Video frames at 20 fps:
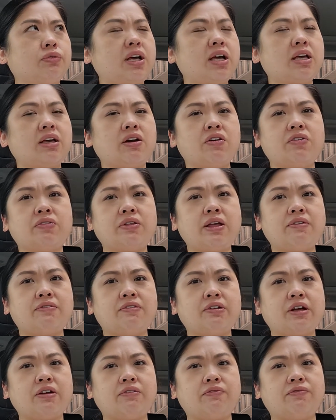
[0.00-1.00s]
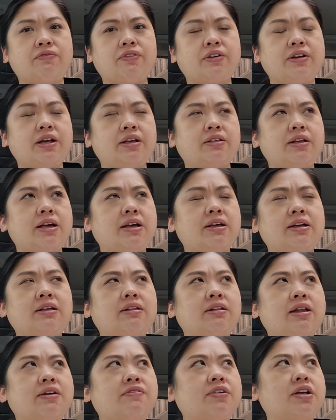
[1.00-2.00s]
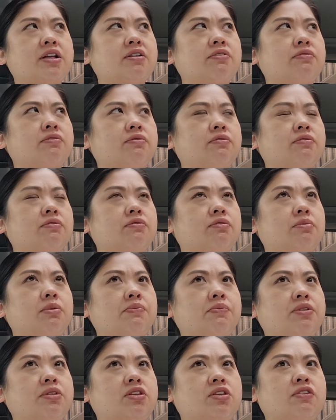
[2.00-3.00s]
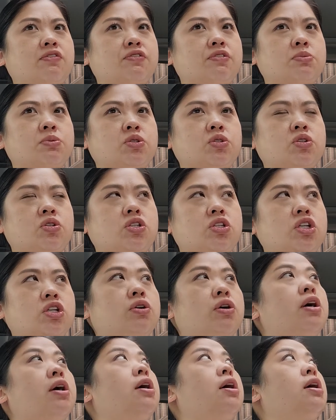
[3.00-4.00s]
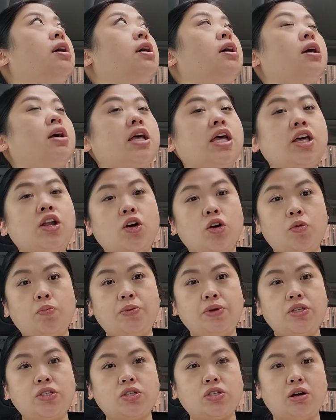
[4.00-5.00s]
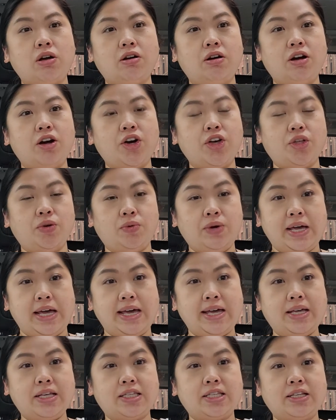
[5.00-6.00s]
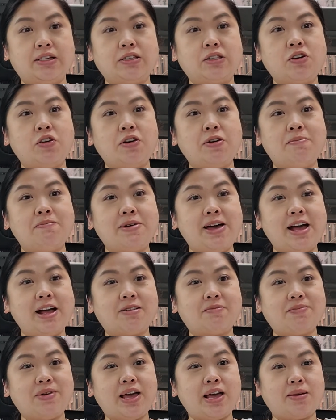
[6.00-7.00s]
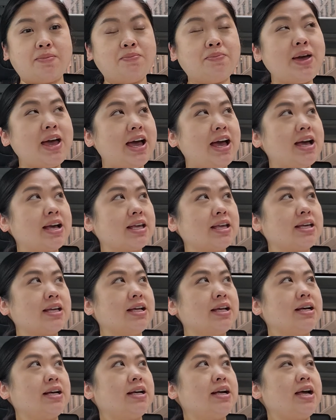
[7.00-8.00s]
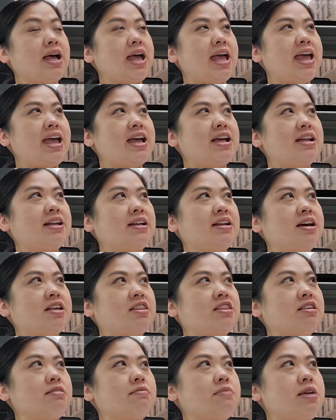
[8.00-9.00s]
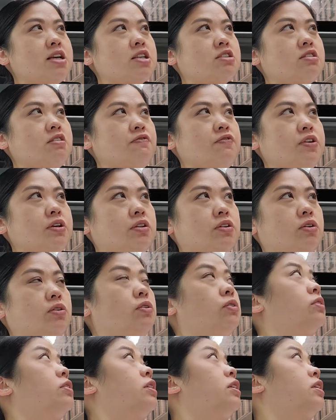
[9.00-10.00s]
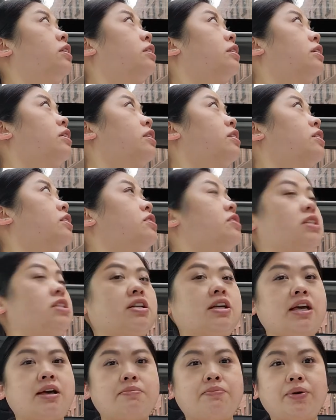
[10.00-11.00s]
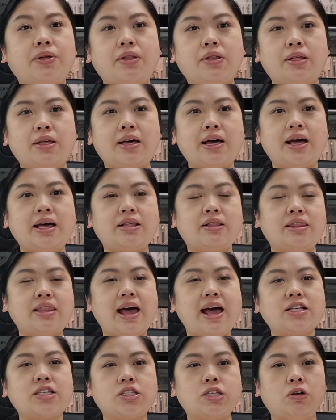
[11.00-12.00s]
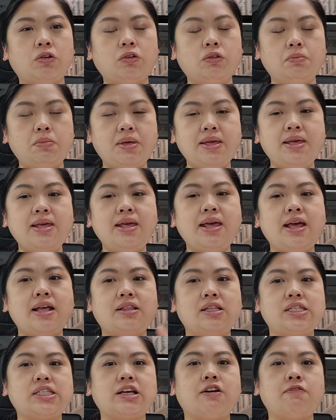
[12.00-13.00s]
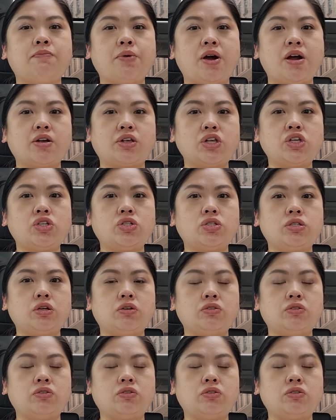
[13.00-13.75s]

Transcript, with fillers: I oh, never can forget, I never can remember the difference between the two. It opens all the way. So it's going back, back, back and nothing makes you feel older. I'm gonna close it again, but I, that sold me, and the self parking